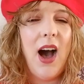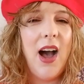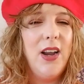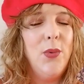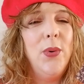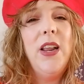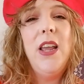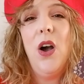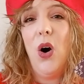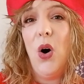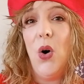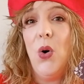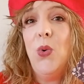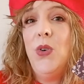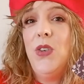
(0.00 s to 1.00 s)
I already
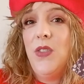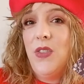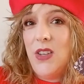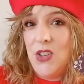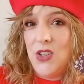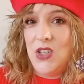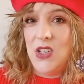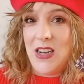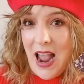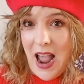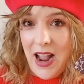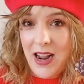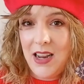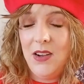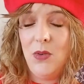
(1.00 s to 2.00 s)
owned the
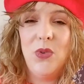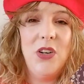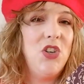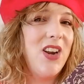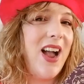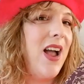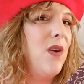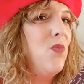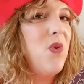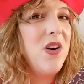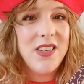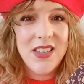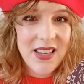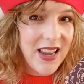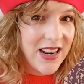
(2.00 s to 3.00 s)
stack, which I
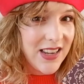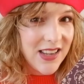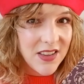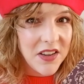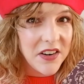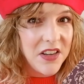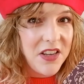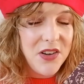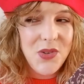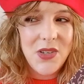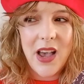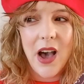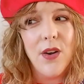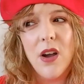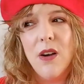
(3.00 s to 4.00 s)
wasn't getting a lot of
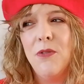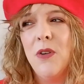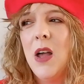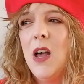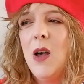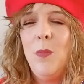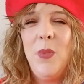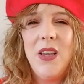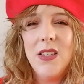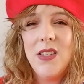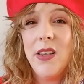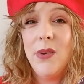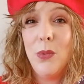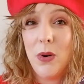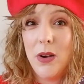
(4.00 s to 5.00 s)
use out of
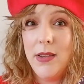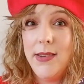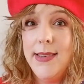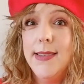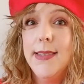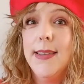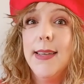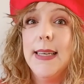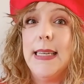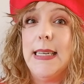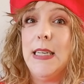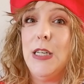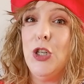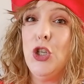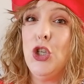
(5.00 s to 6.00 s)
because it was
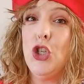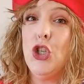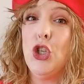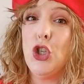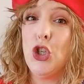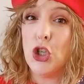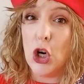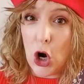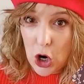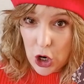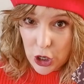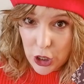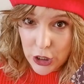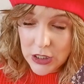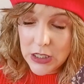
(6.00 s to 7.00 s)

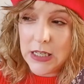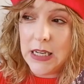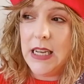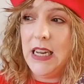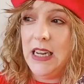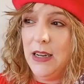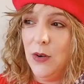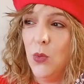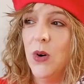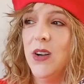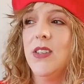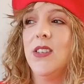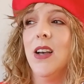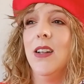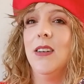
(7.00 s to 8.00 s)
dark. It
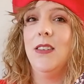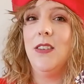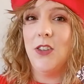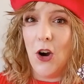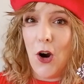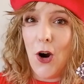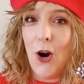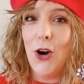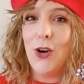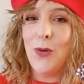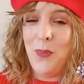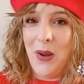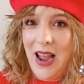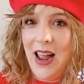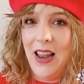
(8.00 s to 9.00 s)
was a
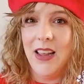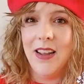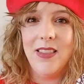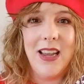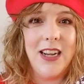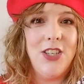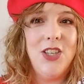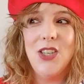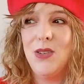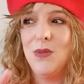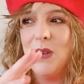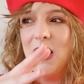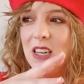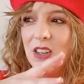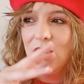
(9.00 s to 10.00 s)
dark palette that just
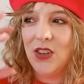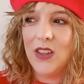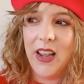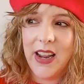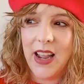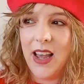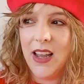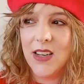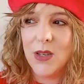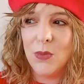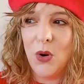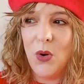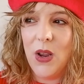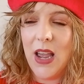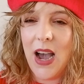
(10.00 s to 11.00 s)
made it look like I had a
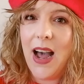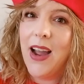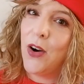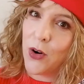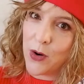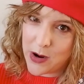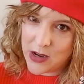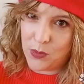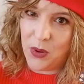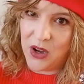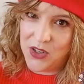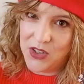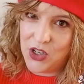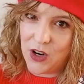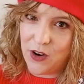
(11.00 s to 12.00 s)
smoky eye or I was
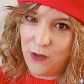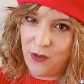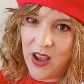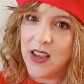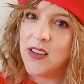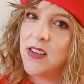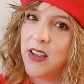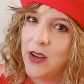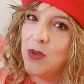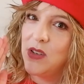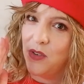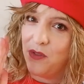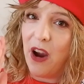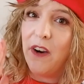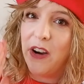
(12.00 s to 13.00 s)
punched in the face. Like it
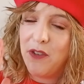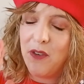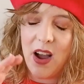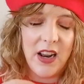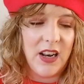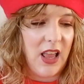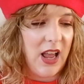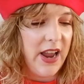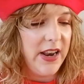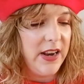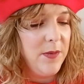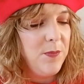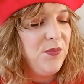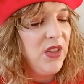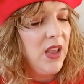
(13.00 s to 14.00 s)
was a very fine
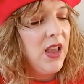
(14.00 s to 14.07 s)
line.